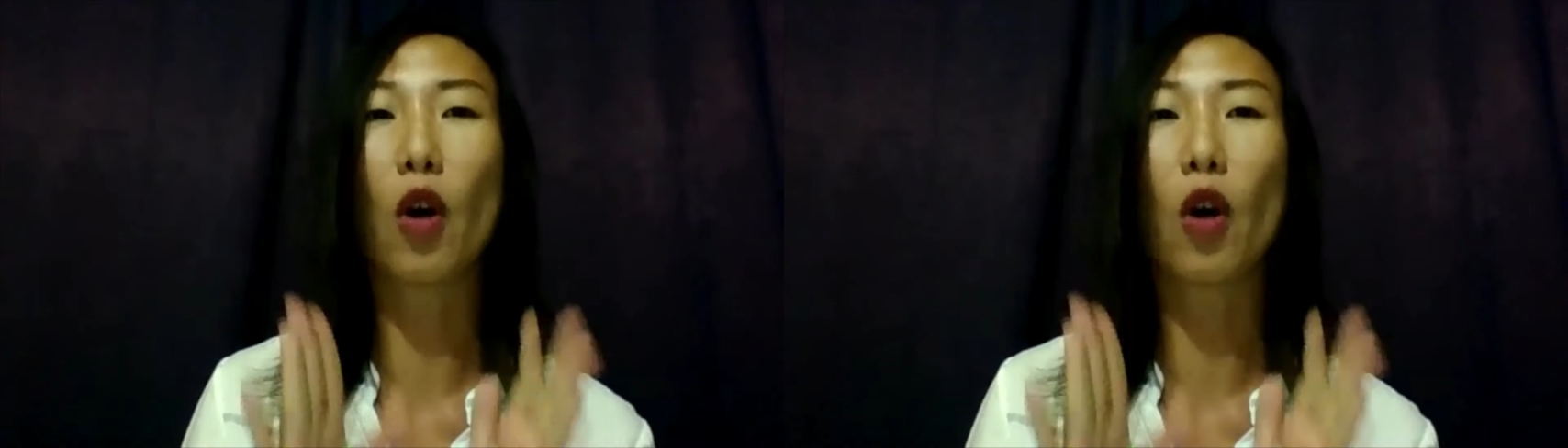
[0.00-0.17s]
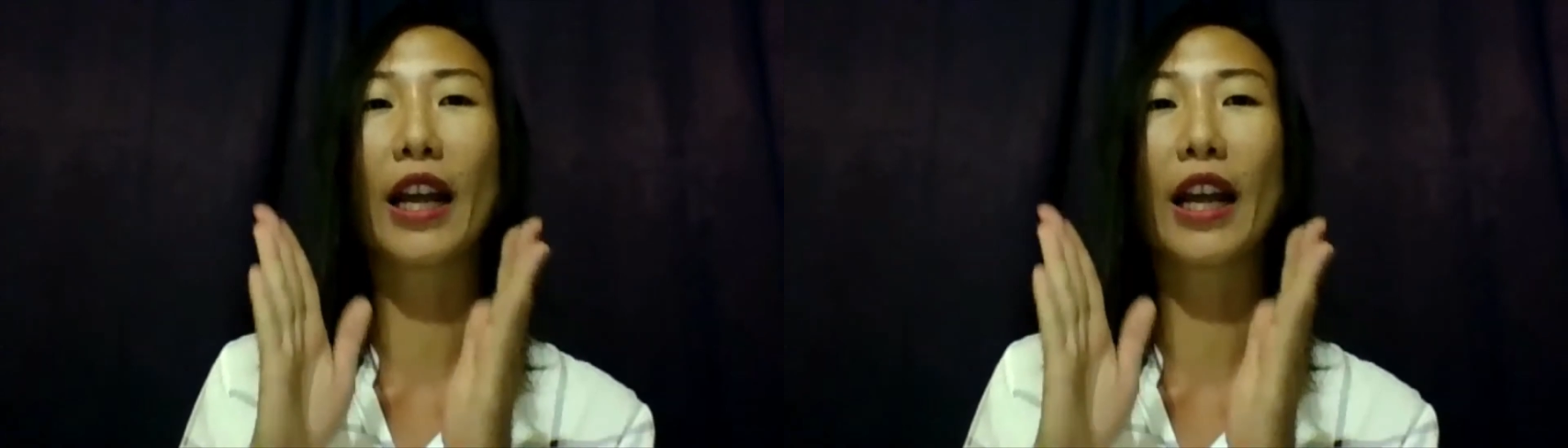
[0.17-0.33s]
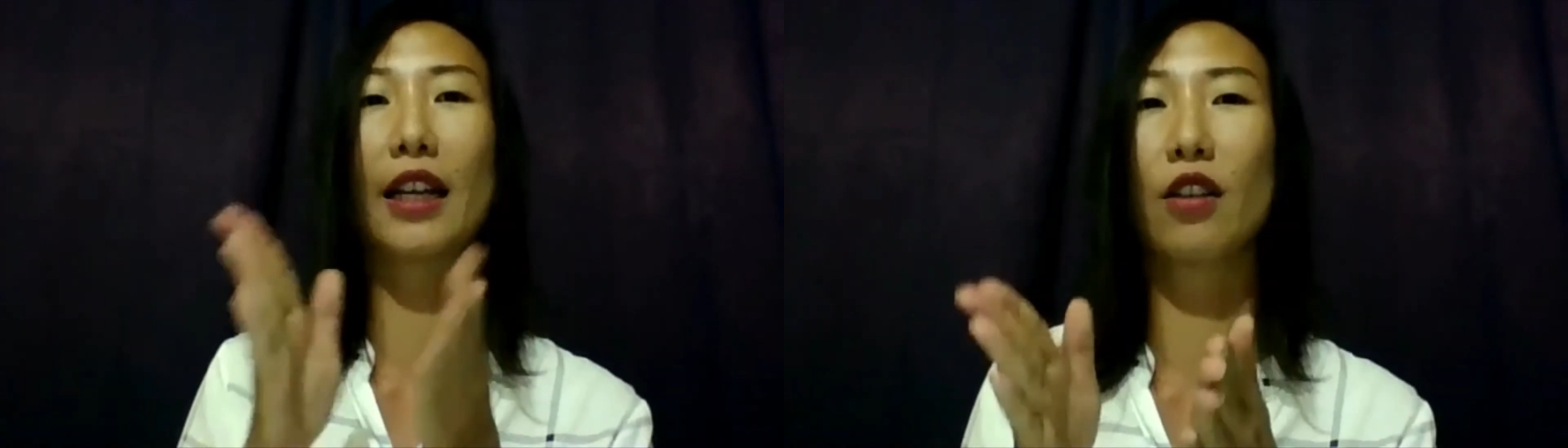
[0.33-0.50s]

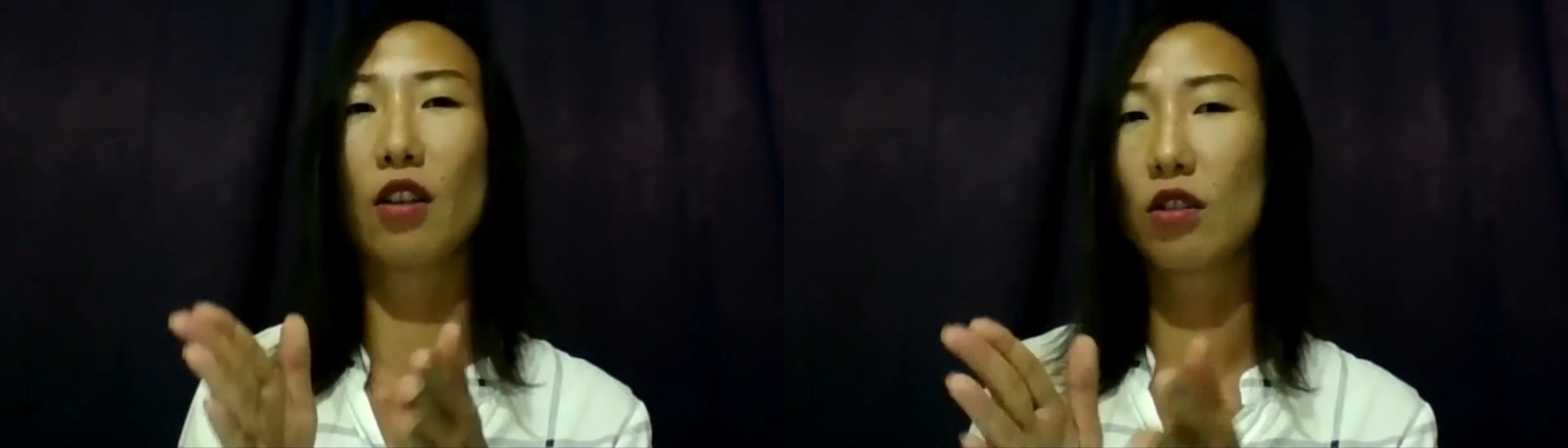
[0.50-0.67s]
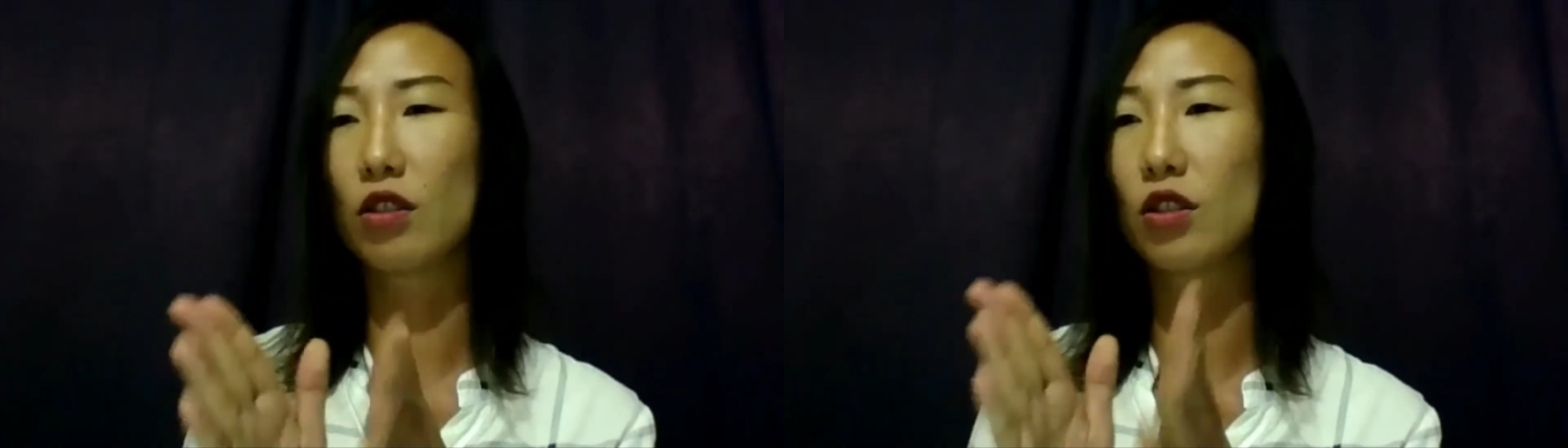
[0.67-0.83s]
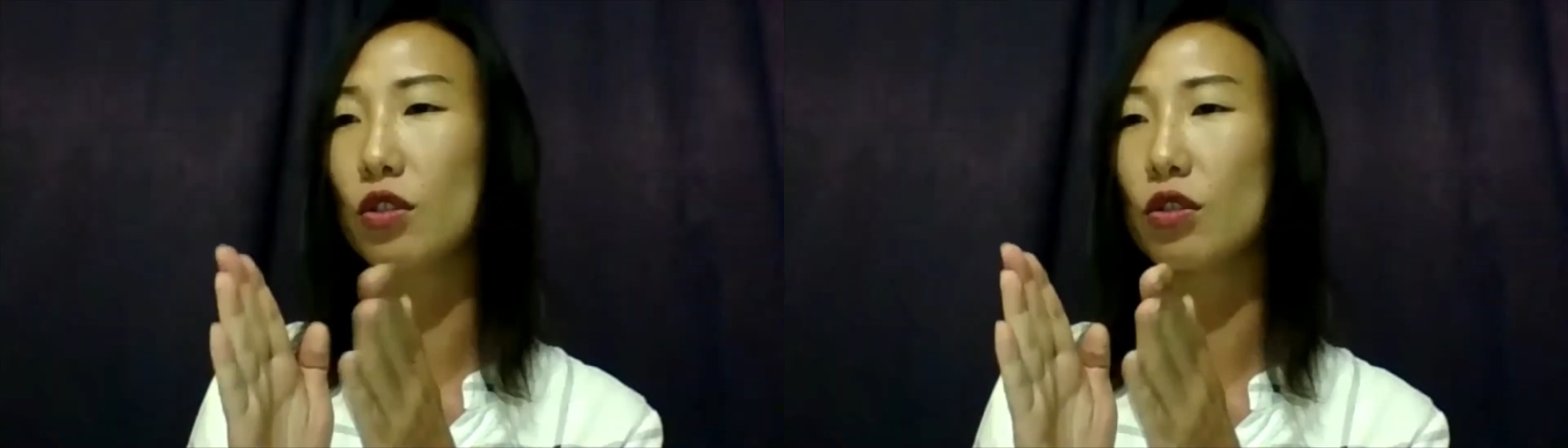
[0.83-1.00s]
okay,
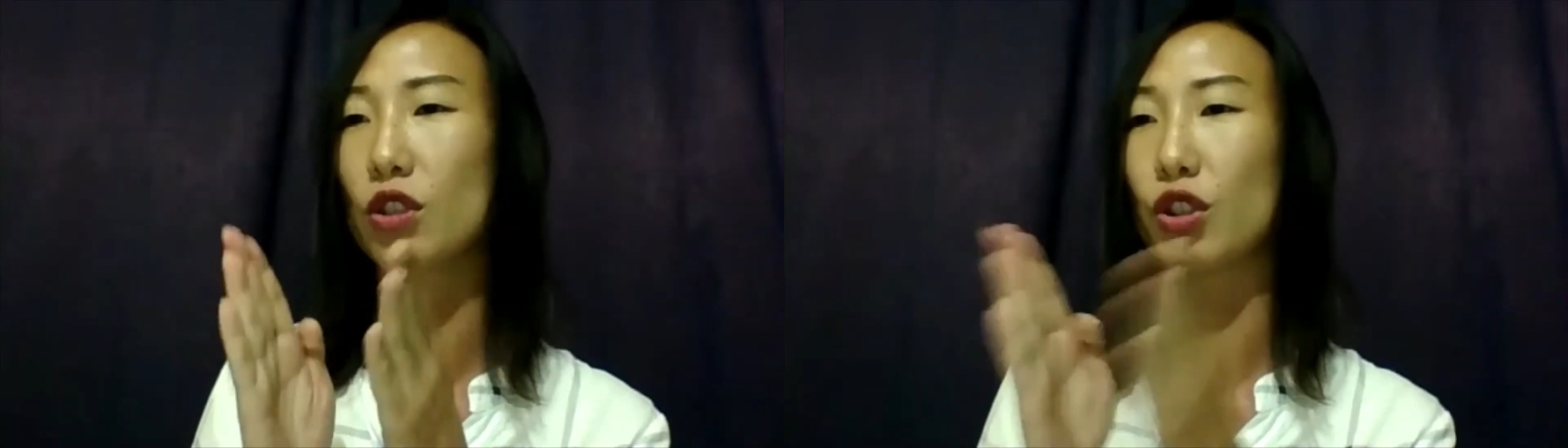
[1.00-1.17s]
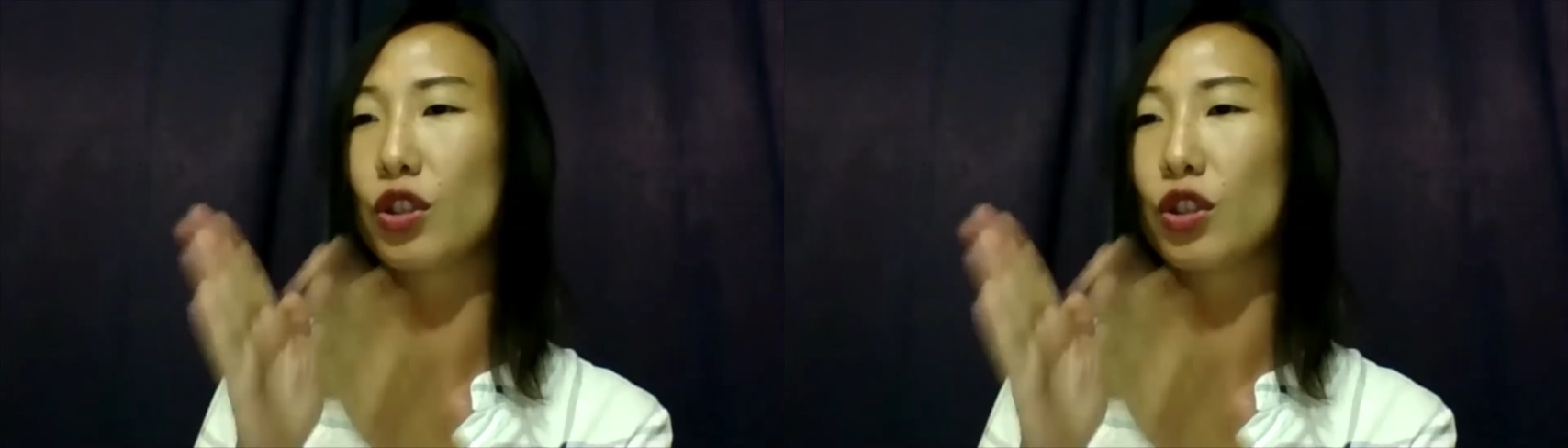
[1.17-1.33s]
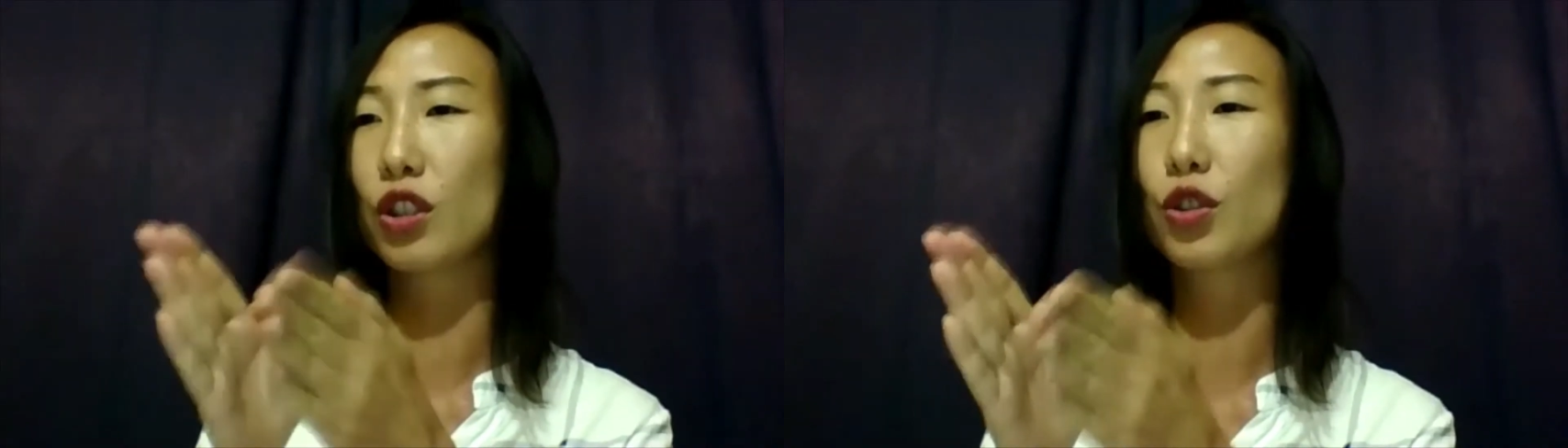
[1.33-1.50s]
you
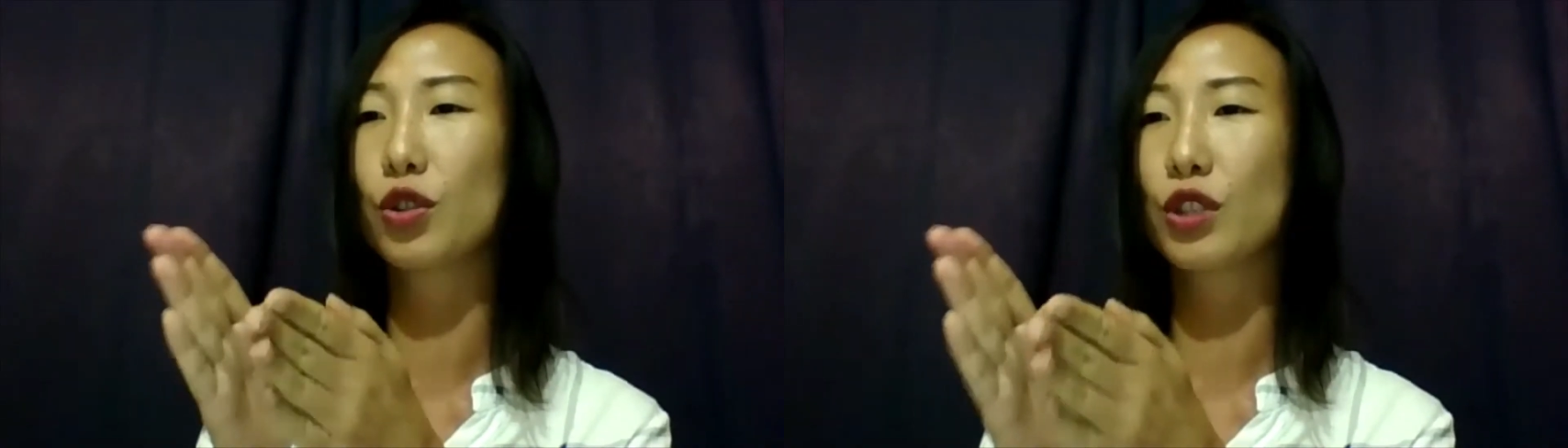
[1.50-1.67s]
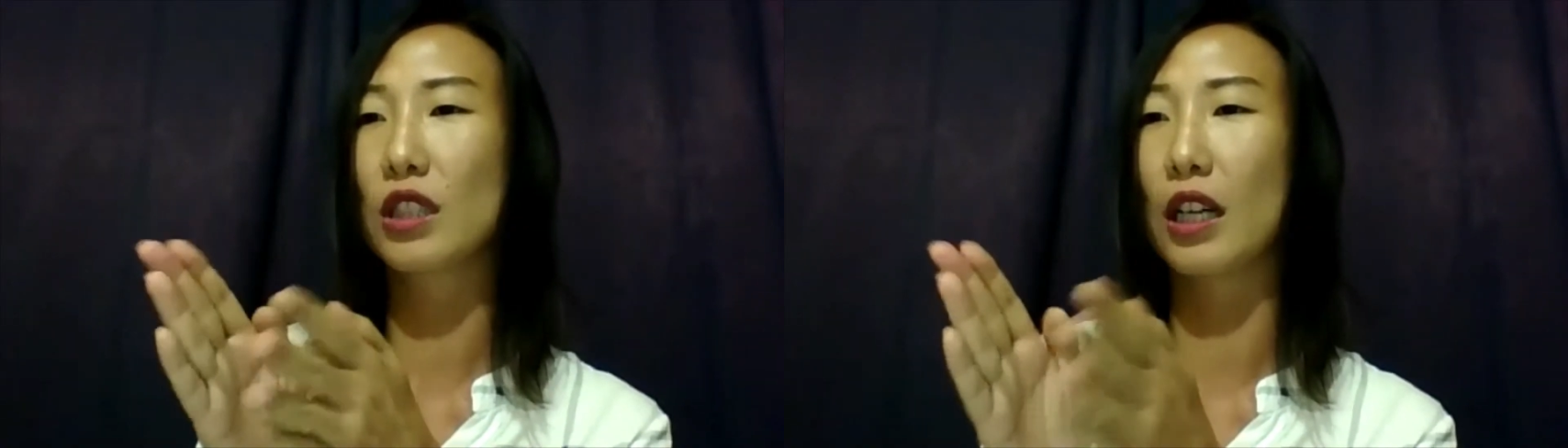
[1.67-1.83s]
should use